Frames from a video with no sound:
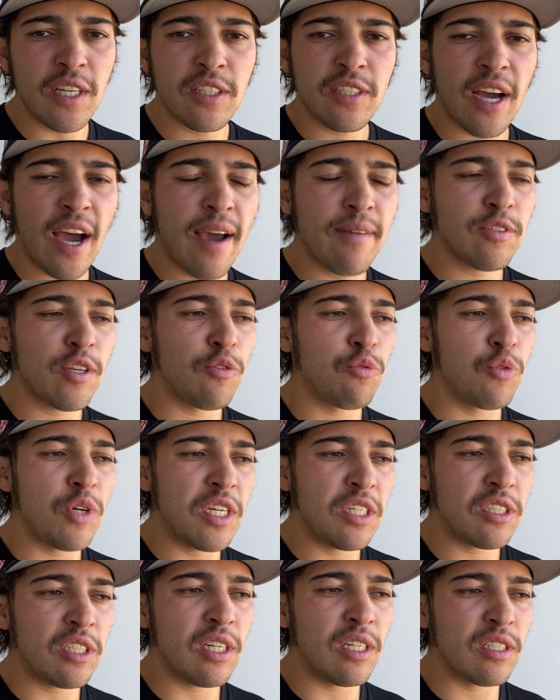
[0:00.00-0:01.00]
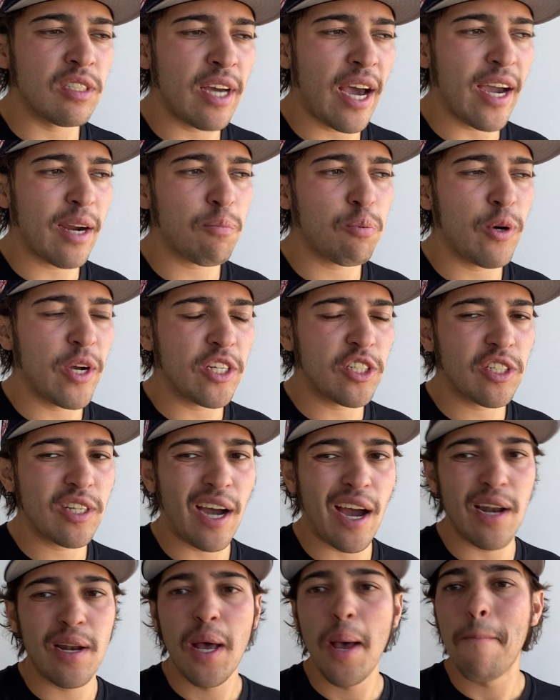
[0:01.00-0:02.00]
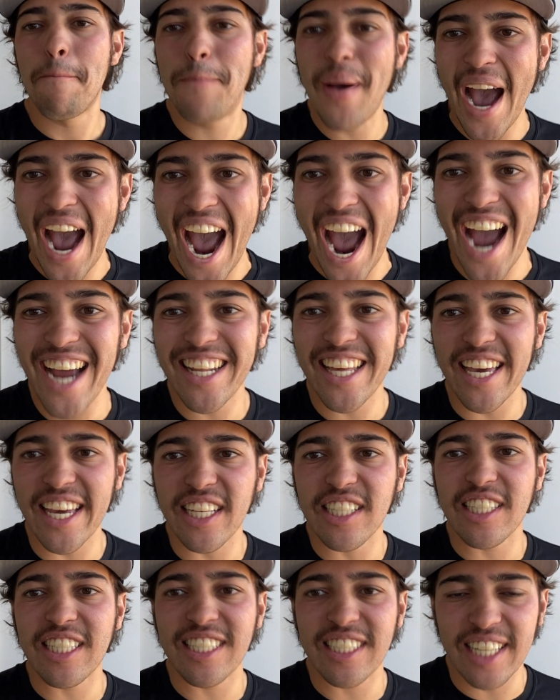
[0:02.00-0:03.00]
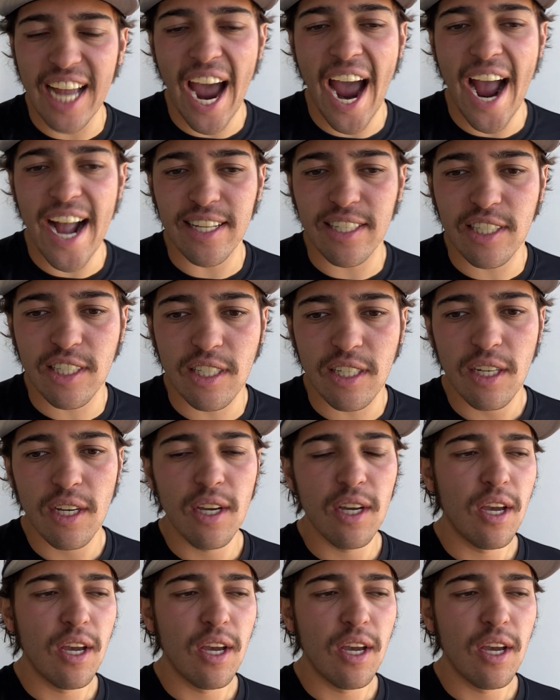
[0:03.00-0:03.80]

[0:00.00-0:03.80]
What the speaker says: times have we seen Dak Prescott pad his stats